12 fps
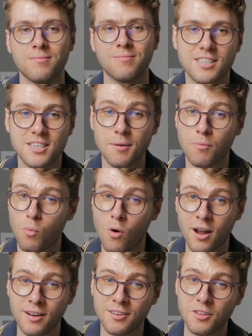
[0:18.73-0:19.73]
Step
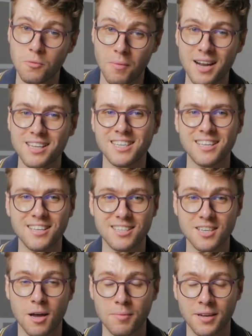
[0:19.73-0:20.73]
1, you might have seen this
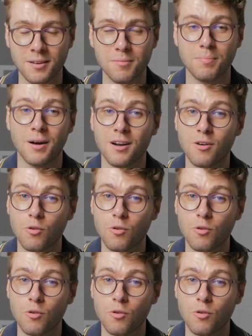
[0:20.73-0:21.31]
coming, but